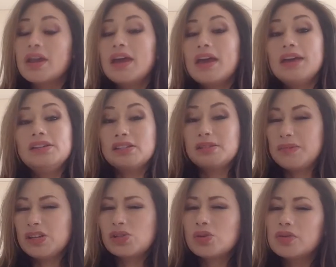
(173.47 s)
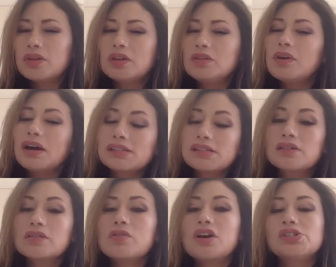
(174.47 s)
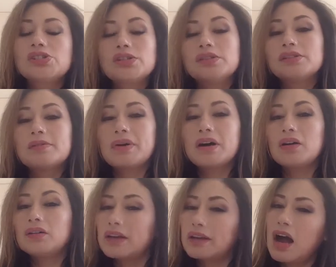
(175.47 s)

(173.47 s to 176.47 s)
and just make sure that you ask her questions about like,